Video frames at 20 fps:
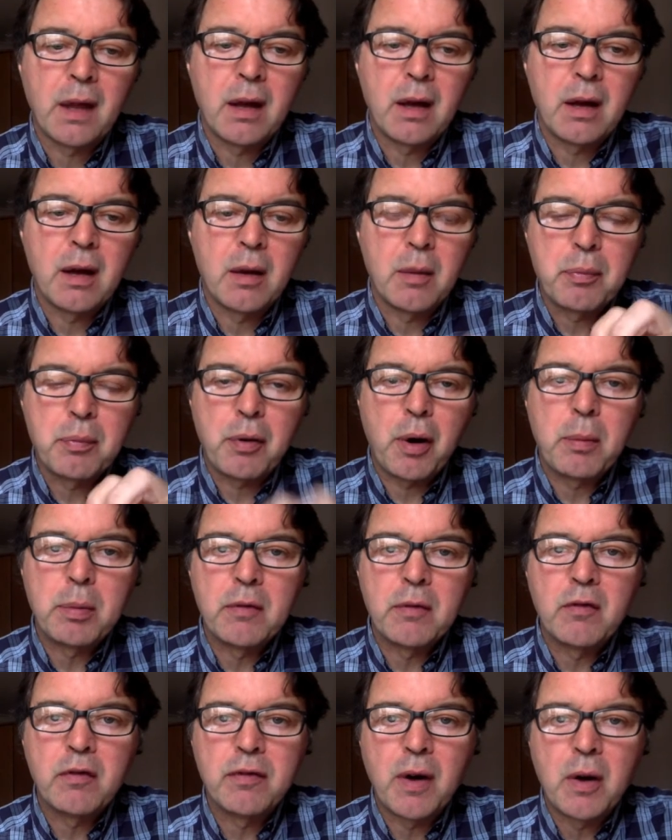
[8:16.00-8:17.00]

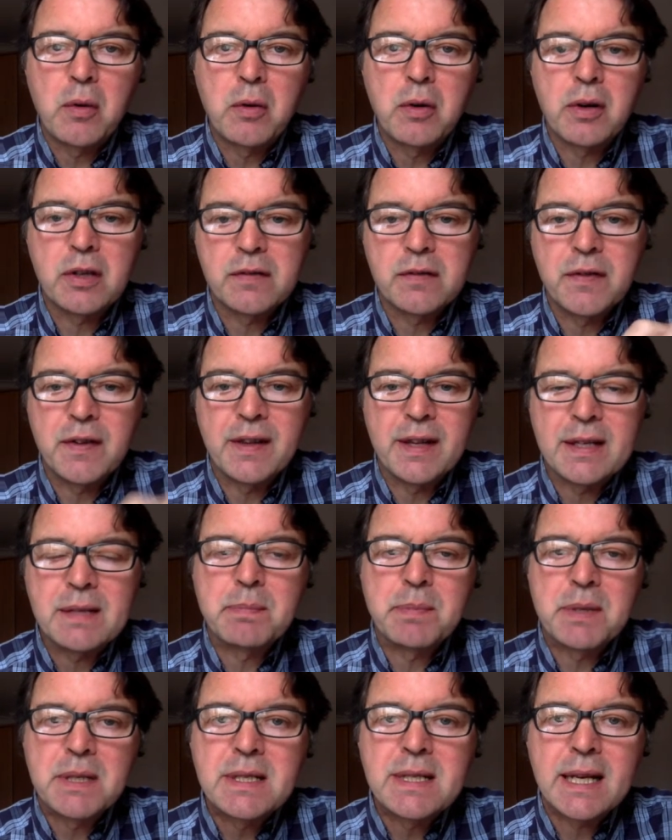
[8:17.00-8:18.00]
problem focus for this
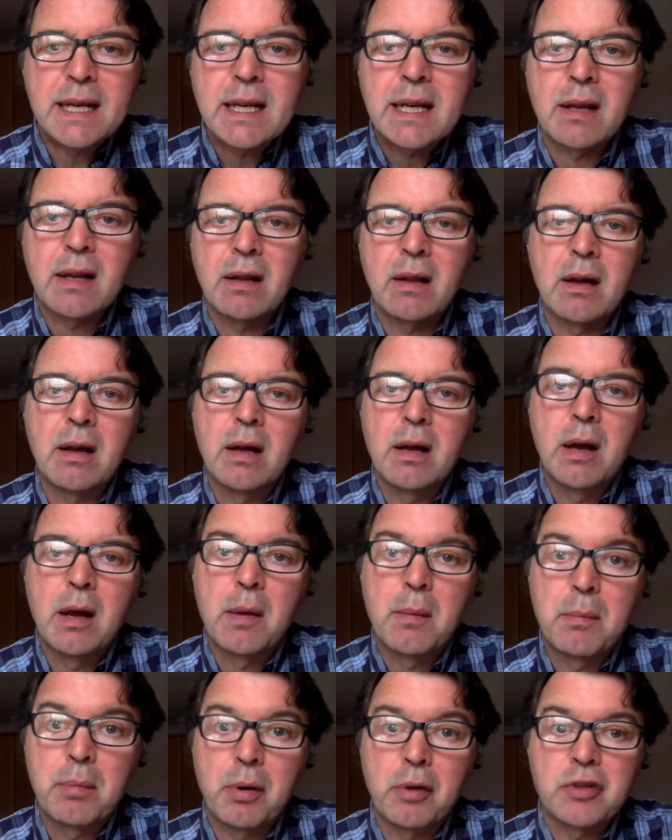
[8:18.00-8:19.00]
particular
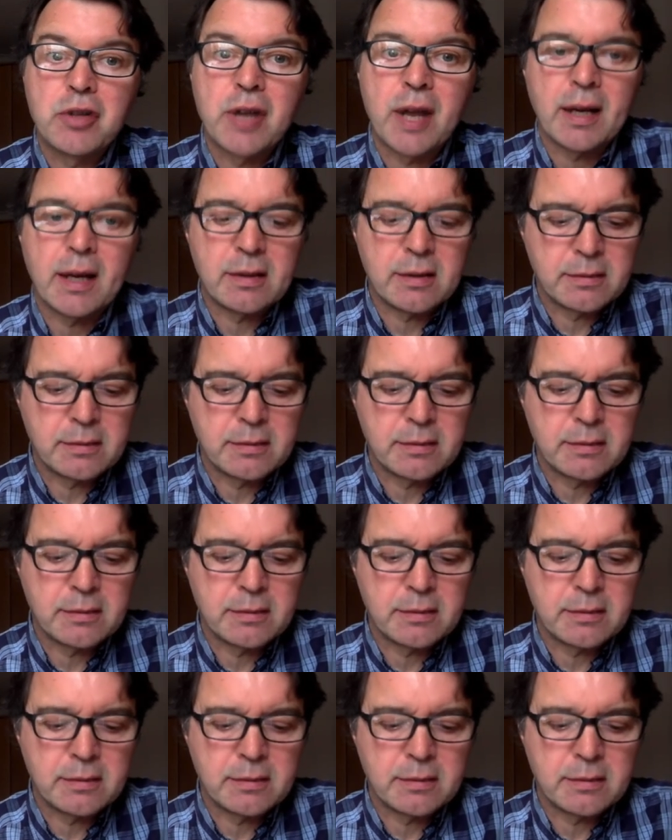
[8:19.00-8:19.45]
project.